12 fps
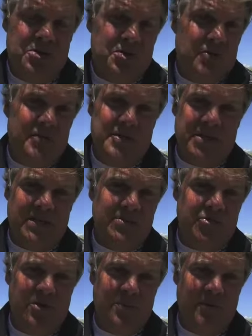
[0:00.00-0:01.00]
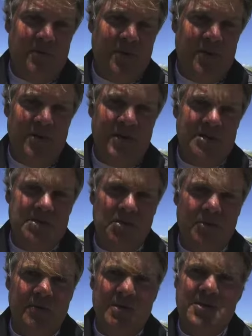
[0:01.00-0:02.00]
staff is extremely friendly,
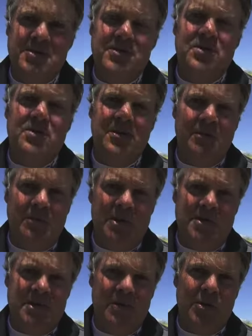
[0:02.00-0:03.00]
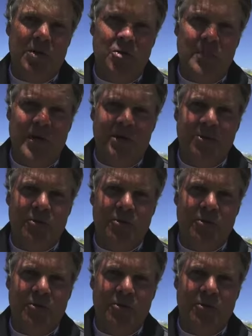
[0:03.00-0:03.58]
so this is certainly a place I will go back